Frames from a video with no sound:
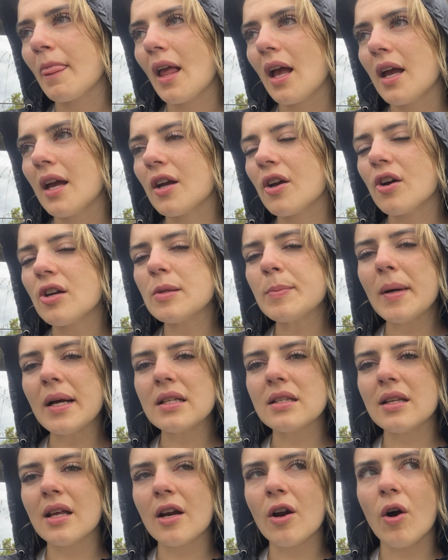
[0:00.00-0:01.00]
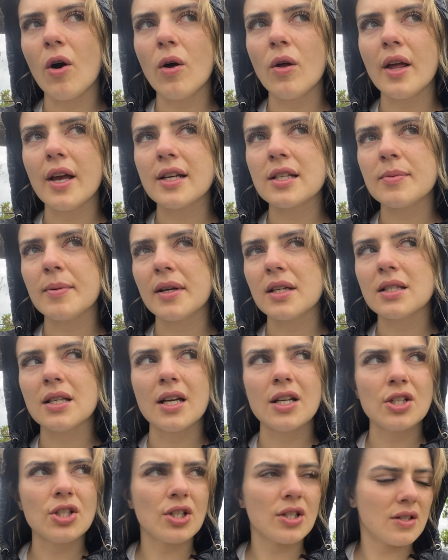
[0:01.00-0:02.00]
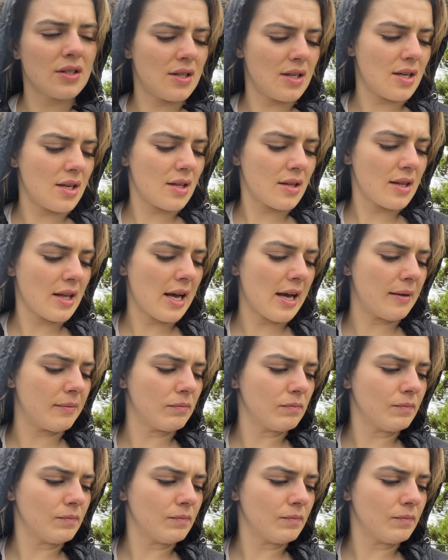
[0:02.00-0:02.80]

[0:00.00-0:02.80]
it goes back to that whole expectation thing that